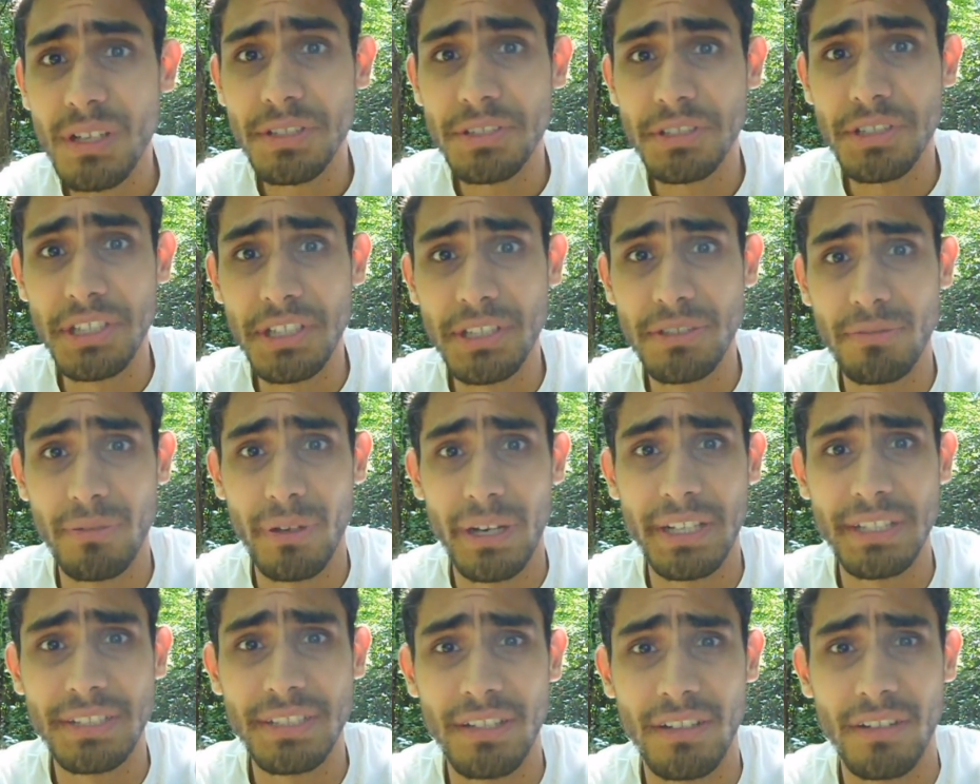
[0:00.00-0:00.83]
she's
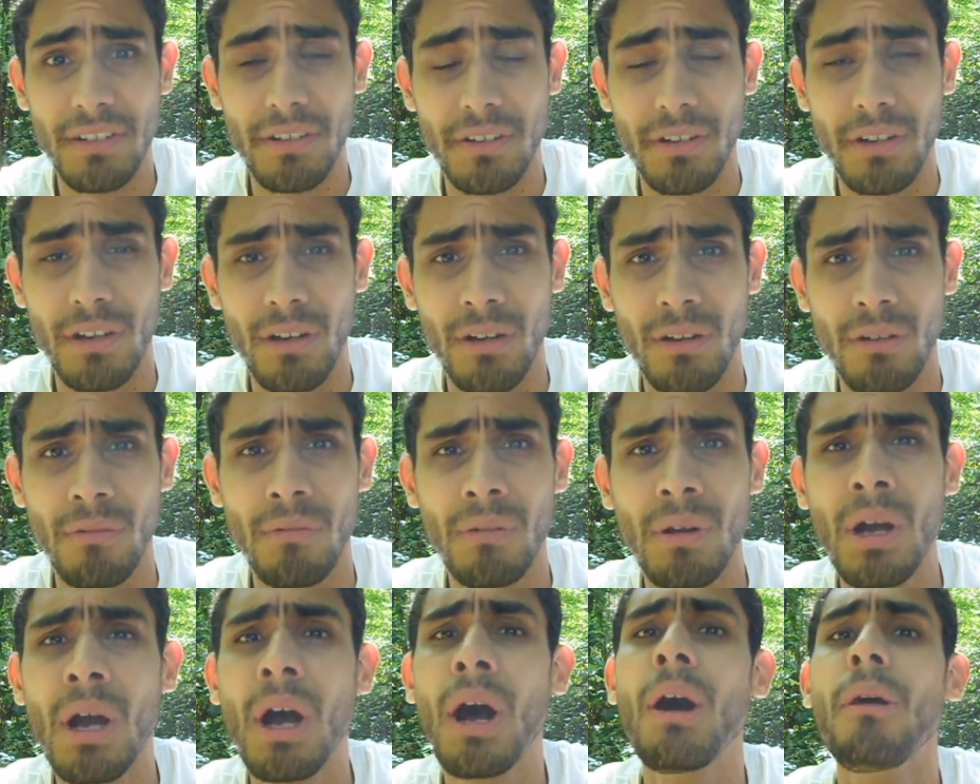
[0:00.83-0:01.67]
raising on her
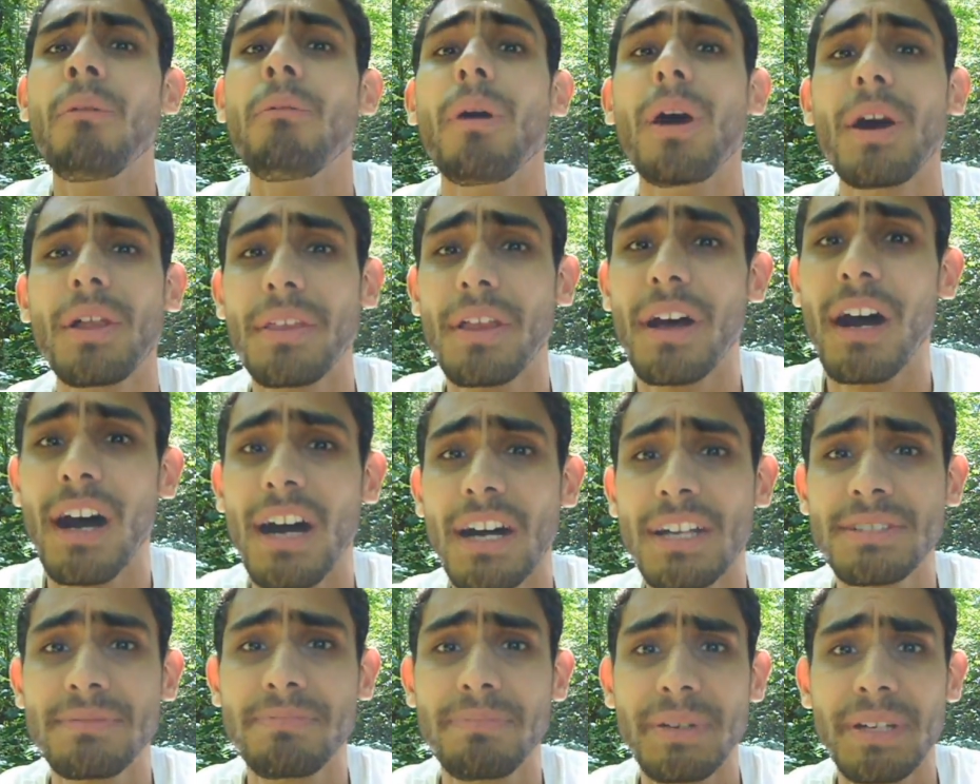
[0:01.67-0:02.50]
own while the
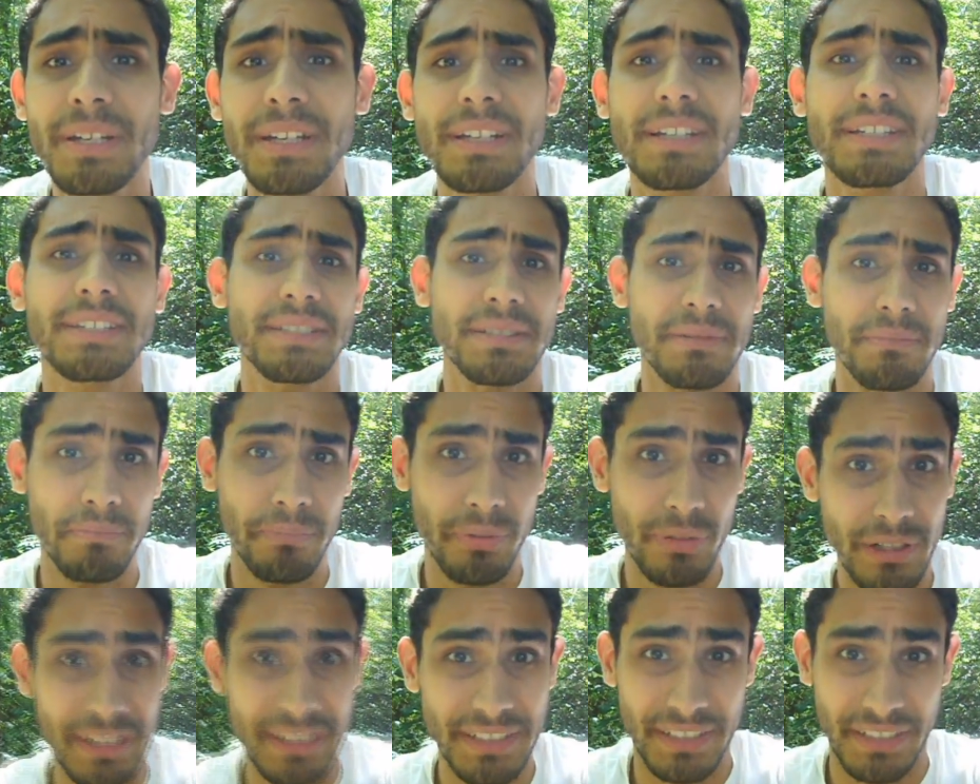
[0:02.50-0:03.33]
husband is in
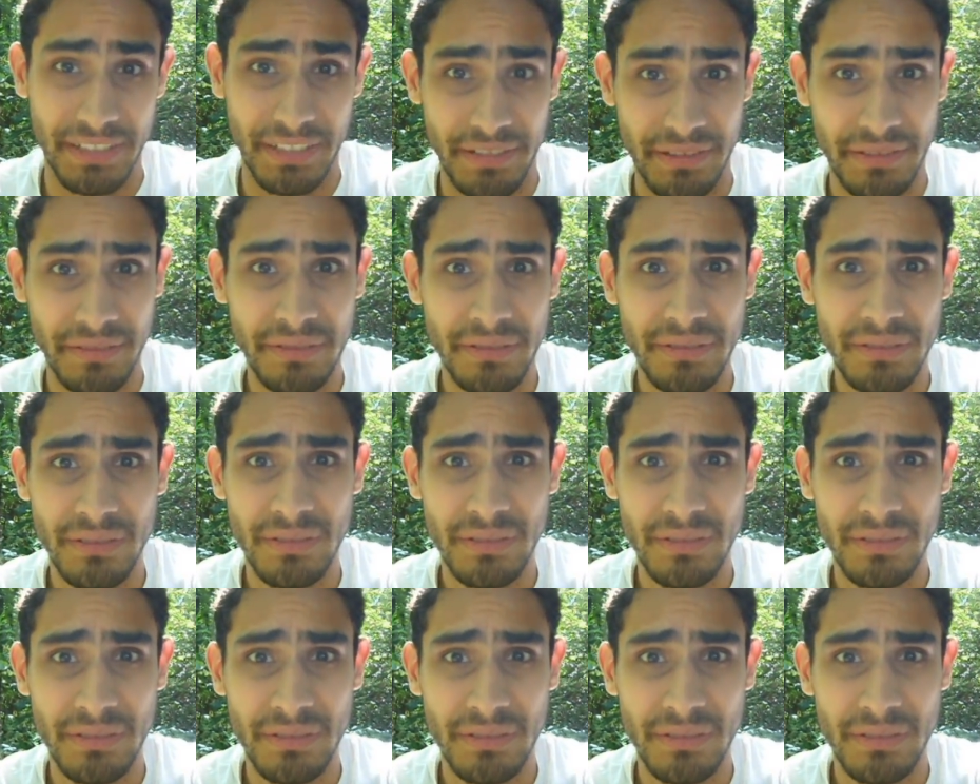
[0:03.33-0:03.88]
prison.